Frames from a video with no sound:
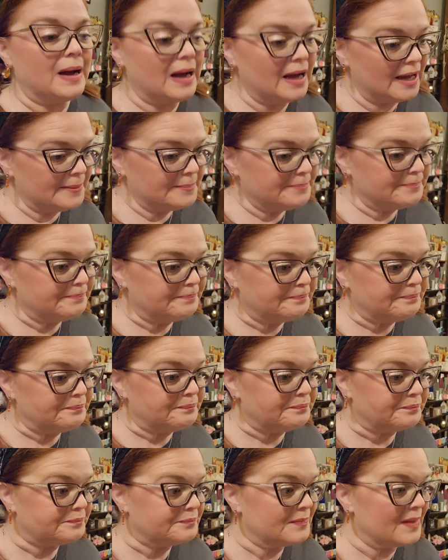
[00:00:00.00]
But
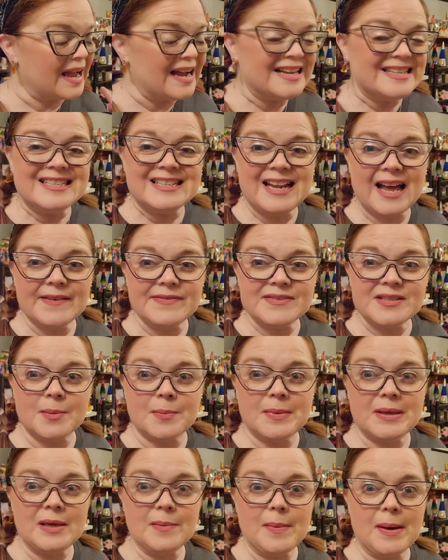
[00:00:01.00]
I did have
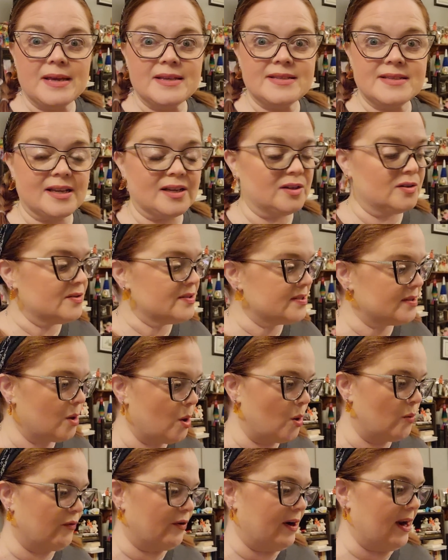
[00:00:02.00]
some eBay sales
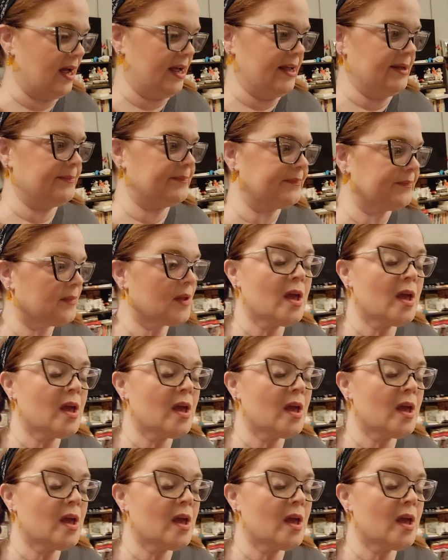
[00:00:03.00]
overnight.